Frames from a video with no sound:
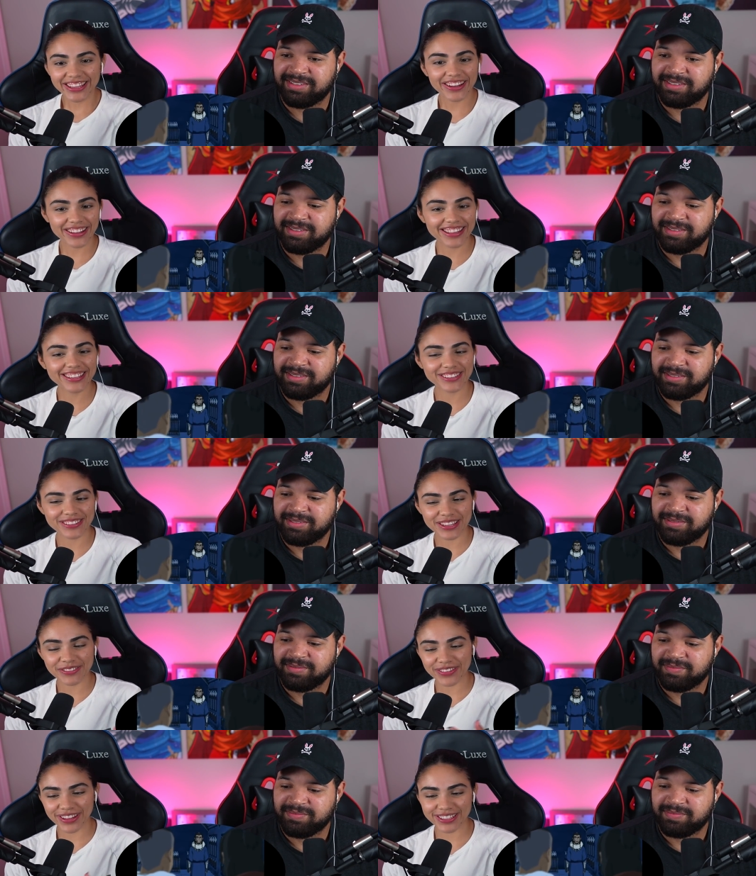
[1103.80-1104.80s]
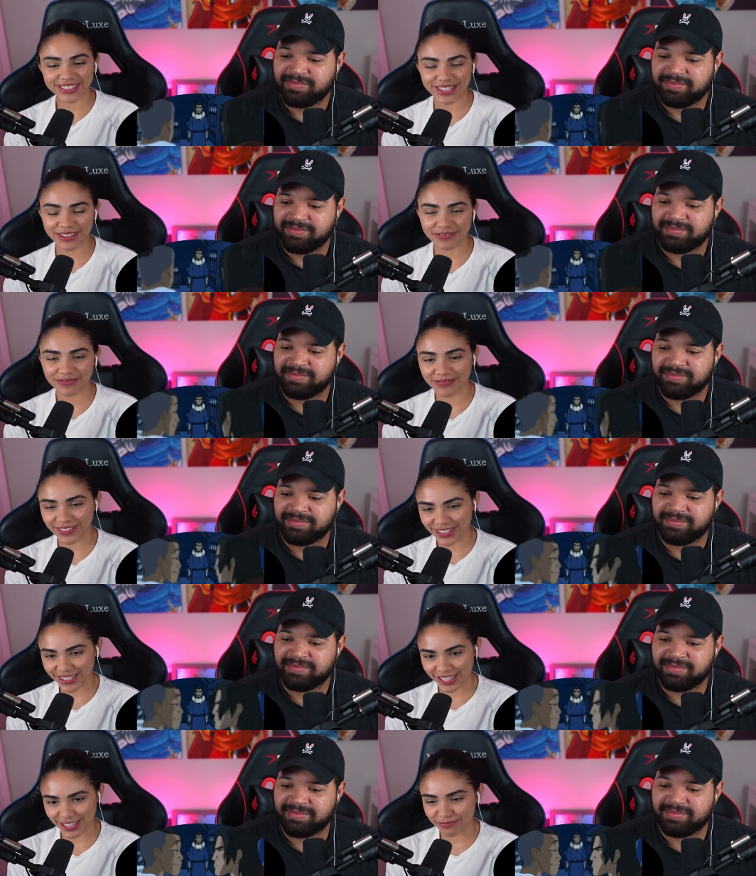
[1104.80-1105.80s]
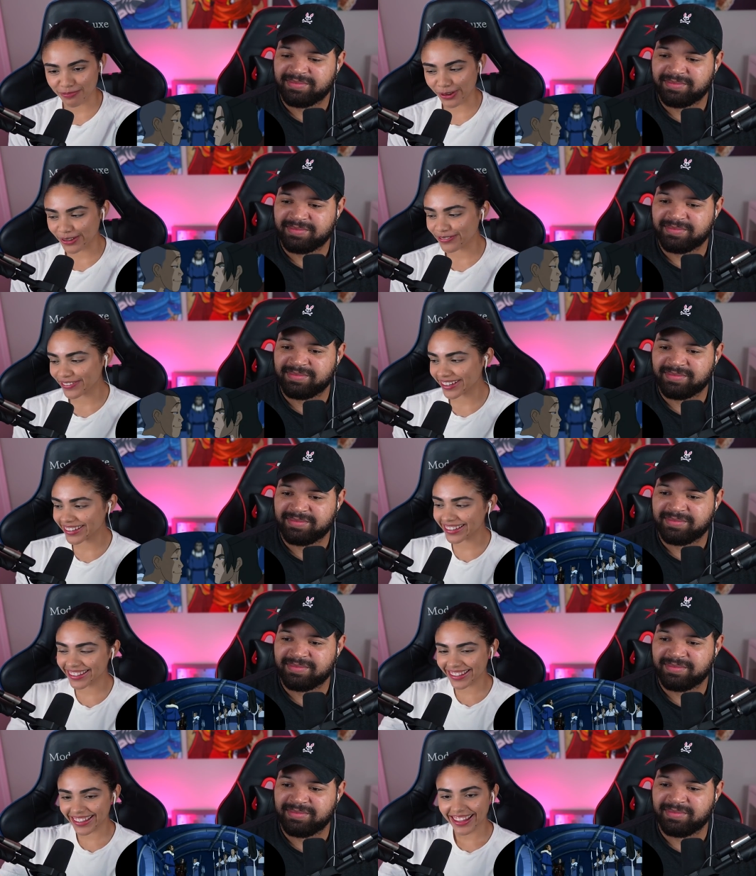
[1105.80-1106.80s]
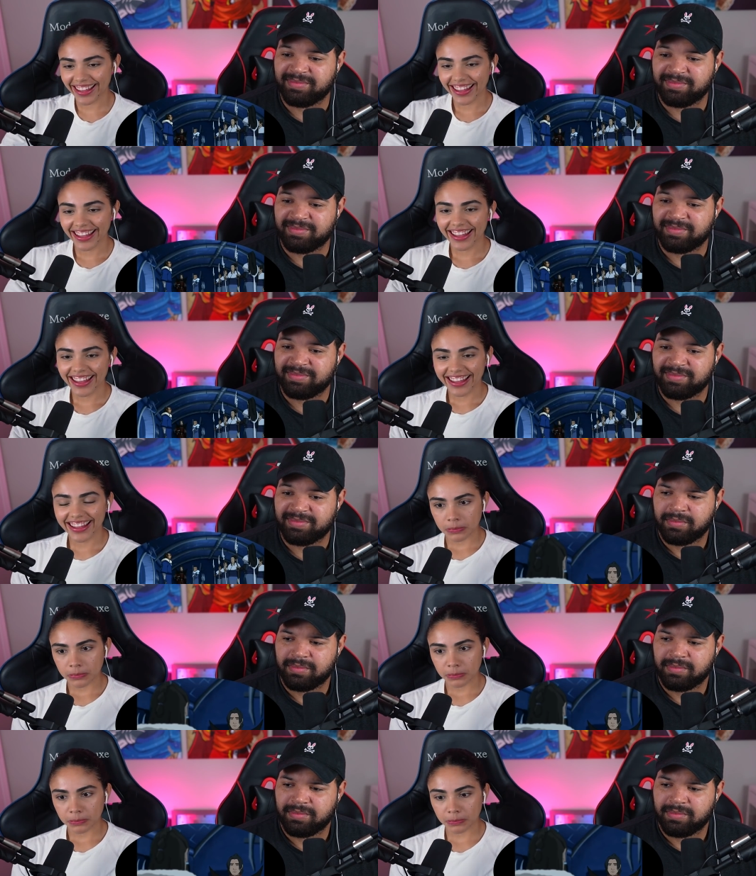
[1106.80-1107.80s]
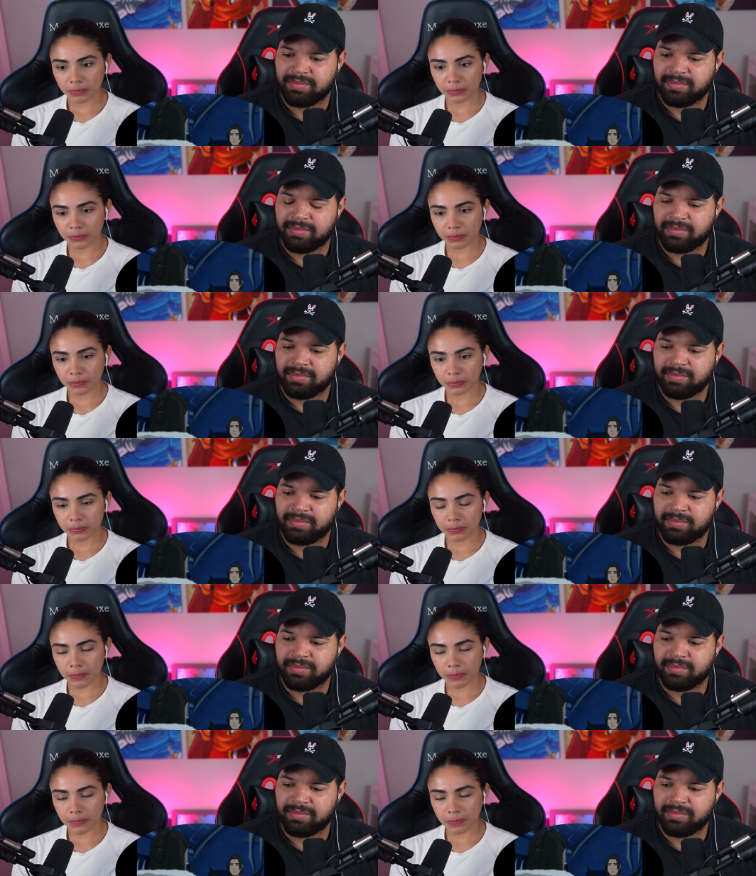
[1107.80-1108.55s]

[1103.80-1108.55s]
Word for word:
Speaker 1: No, I was gonna say fiance versus boyfriend. Mm. Mm.